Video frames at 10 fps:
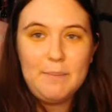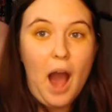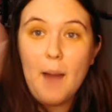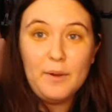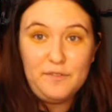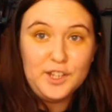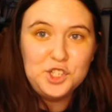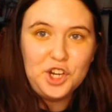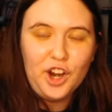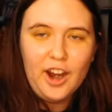I'm, I'm a
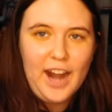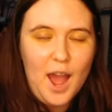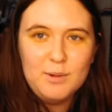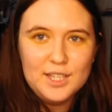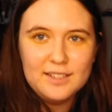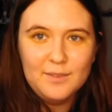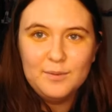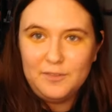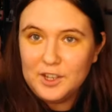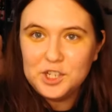fidgeter, and I was
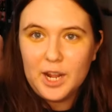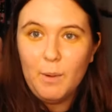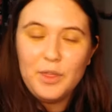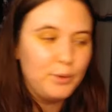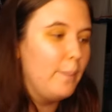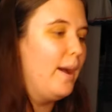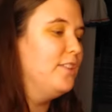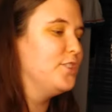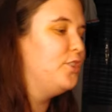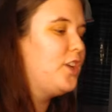fidgeting with a
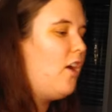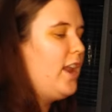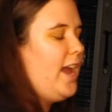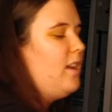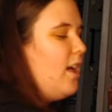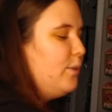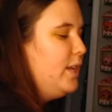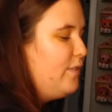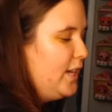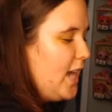Rapunzel doll, and I got a lot of
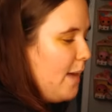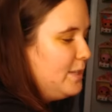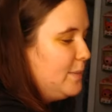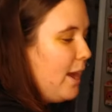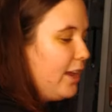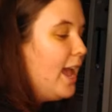really funny comments about